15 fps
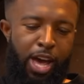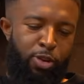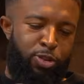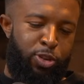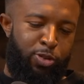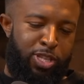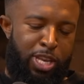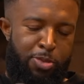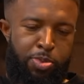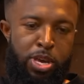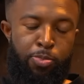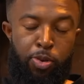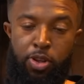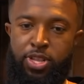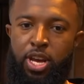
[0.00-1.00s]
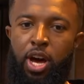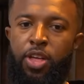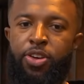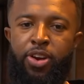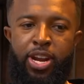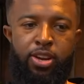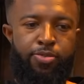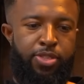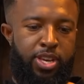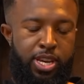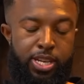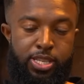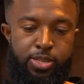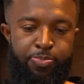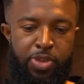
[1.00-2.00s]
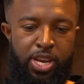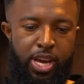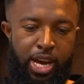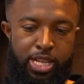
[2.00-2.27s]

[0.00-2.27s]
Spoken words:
I also see people on the other end of things.